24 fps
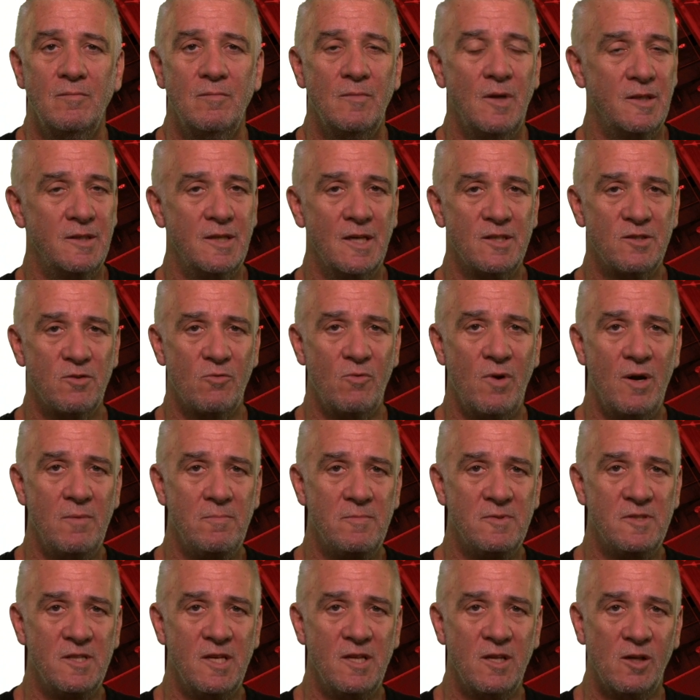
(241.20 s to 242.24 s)
It doesn't
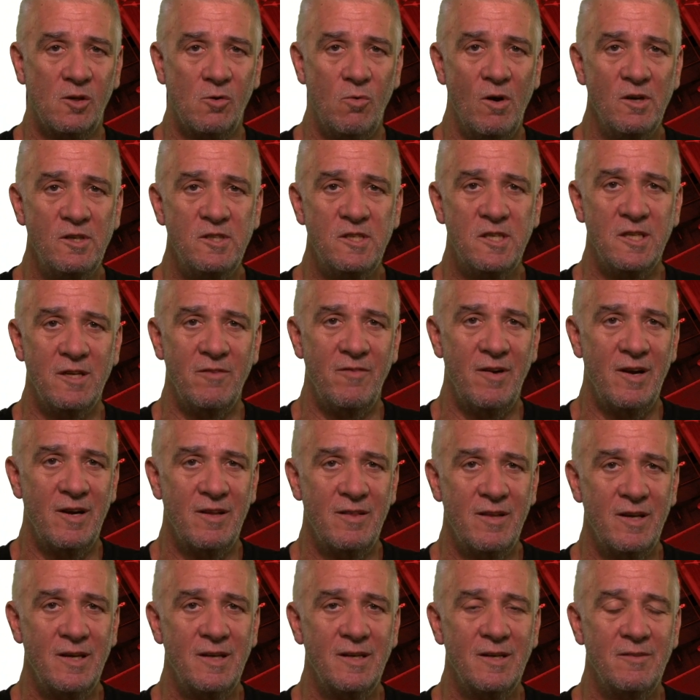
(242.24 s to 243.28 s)
represent the quantity of
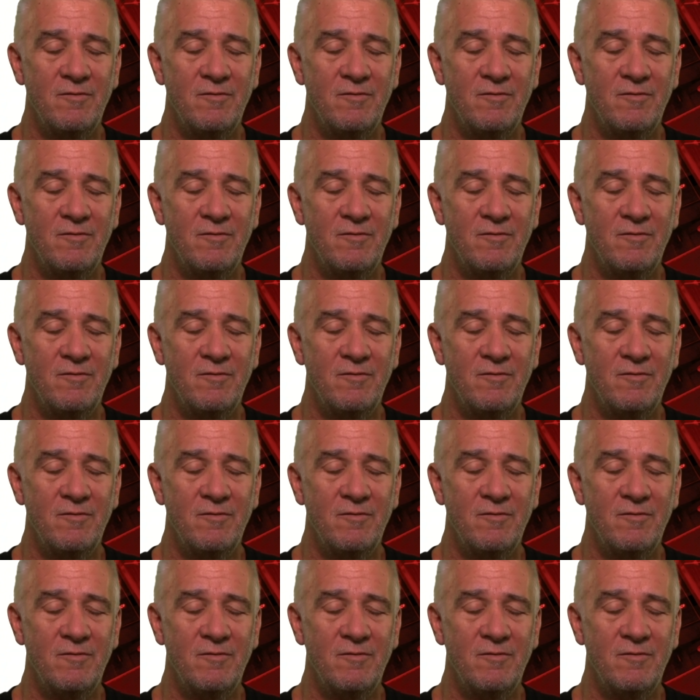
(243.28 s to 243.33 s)
anything.